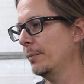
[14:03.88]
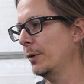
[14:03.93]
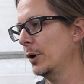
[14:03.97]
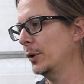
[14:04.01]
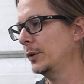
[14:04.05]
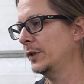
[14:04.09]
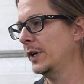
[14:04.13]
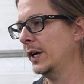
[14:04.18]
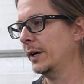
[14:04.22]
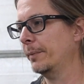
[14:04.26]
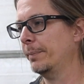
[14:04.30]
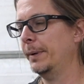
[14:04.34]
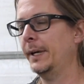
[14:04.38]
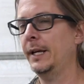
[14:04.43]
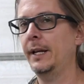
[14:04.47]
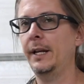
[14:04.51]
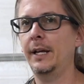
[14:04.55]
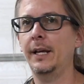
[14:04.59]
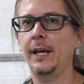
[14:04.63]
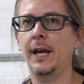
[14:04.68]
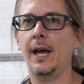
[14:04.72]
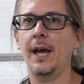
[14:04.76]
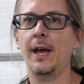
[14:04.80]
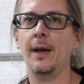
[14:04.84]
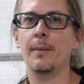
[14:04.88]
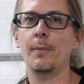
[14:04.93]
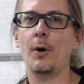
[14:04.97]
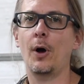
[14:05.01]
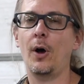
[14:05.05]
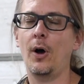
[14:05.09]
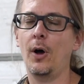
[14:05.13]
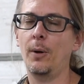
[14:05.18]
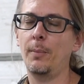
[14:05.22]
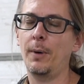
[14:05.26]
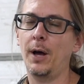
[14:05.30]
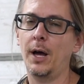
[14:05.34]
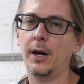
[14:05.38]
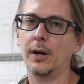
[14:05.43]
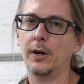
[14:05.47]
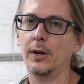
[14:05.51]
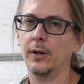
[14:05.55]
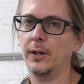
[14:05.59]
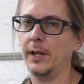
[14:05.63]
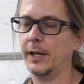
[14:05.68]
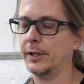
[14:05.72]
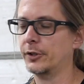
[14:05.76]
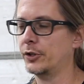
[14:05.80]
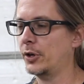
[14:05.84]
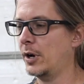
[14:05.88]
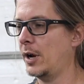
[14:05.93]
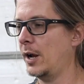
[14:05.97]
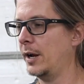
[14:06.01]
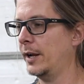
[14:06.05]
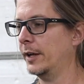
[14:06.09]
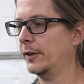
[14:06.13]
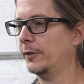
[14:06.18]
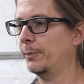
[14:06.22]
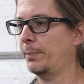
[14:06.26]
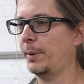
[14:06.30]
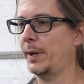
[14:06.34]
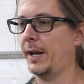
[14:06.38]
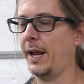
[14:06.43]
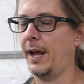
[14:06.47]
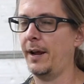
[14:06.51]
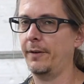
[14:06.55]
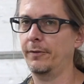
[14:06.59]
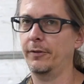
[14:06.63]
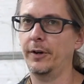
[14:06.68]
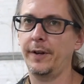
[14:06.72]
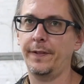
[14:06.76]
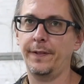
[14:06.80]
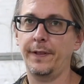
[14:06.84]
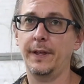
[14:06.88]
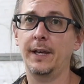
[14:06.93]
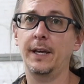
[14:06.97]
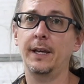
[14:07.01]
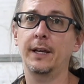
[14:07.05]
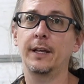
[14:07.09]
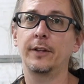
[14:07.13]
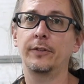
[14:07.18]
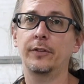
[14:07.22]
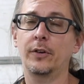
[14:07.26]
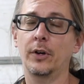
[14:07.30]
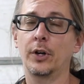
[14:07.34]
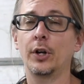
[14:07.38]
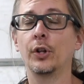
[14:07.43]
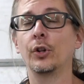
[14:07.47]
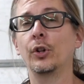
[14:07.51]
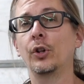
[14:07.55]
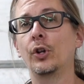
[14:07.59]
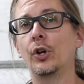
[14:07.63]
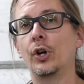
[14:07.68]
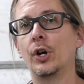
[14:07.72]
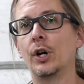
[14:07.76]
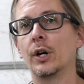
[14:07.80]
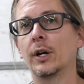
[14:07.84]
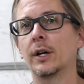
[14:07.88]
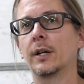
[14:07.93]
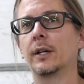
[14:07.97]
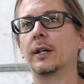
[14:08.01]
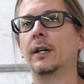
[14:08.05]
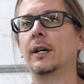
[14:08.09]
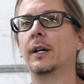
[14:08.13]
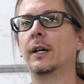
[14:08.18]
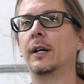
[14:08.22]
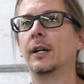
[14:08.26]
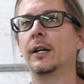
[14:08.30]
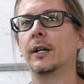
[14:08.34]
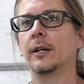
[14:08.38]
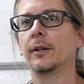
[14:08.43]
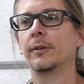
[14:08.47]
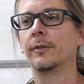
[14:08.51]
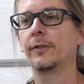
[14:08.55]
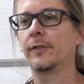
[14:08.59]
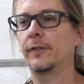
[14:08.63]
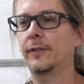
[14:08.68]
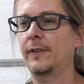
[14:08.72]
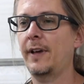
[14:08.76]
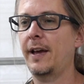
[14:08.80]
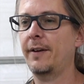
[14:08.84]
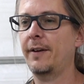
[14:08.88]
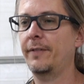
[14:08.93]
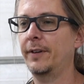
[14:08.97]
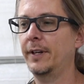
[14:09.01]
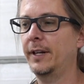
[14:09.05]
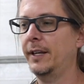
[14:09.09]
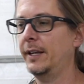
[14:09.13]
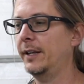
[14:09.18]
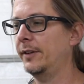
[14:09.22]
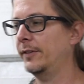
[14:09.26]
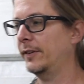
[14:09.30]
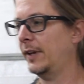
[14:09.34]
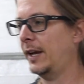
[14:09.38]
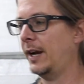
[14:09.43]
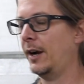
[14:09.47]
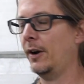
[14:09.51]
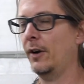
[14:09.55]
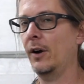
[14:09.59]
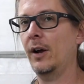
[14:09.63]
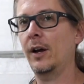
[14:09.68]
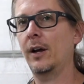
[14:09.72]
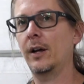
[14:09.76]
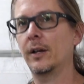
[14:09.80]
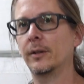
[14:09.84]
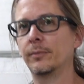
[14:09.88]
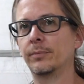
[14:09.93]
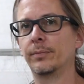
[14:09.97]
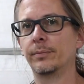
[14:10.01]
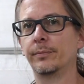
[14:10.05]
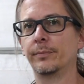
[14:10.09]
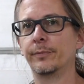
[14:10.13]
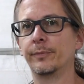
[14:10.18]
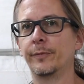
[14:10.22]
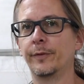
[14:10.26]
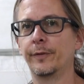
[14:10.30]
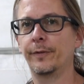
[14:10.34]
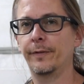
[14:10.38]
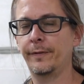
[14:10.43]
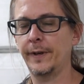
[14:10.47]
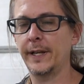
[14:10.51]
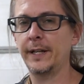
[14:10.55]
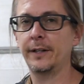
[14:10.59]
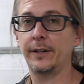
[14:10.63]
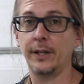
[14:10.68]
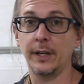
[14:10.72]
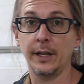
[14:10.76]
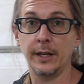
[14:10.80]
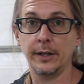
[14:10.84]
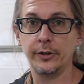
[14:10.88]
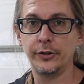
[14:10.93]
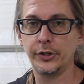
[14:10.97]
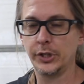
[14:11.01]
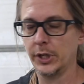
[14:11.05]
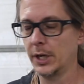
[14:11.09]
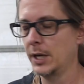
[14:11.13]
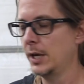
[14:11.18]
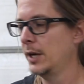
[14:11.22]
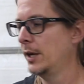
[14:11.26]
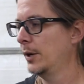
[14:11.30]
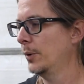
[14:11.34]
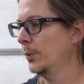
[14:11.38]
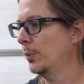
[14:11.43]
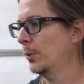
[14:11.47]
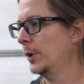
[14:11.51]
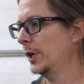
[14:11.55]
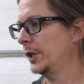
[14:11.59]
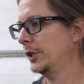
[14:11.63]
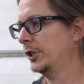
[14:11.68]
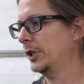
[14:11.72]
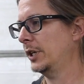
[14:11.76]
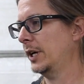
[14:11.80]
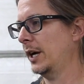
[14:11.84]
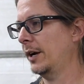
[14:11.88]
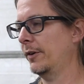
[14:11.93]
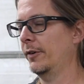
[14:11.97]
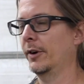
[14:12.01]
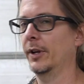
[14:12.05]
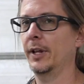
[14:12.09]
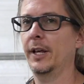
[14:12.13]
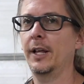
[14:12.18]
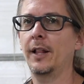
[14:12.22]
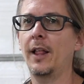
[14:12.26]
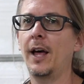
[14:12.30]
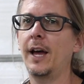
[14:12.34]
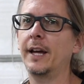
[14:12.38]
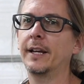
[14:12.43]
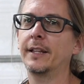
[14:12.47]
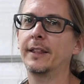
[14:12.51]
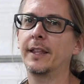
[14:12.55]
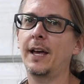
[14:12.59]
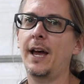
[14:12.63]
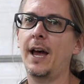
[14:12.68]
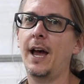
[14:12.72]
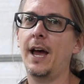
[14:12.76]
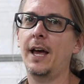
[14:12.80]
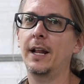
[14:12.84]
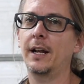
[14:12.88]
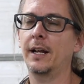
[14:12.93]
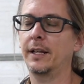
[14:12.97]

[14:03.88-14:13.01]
a Motec PDM, all modern electronics, but everything is going to look 70s era vintage, which I really like that.